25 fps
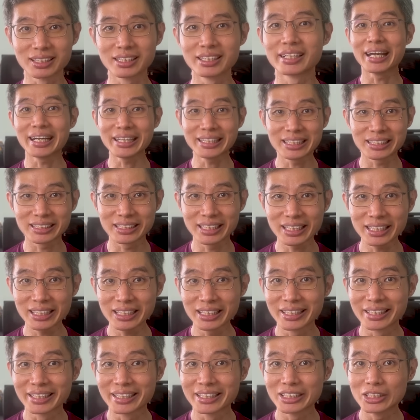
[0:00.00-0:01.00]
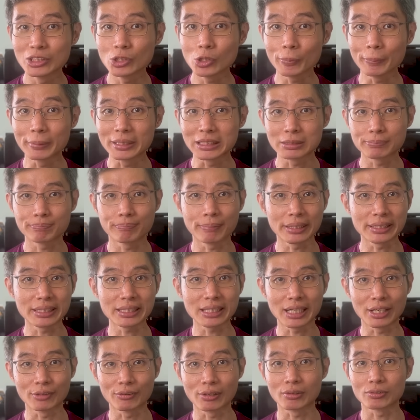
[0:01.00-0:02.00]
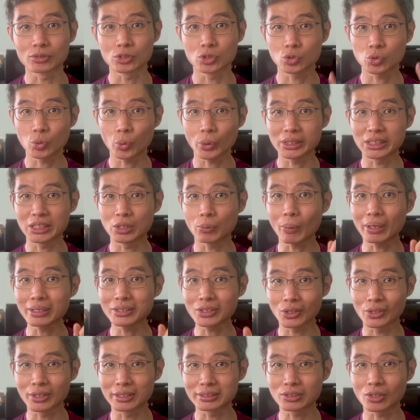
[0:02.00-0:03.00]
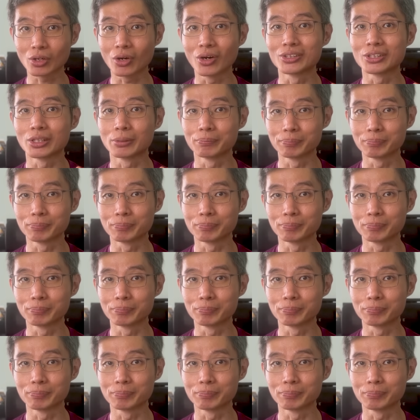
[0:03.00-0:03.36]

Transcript: in a day, you will be spending around $21 on your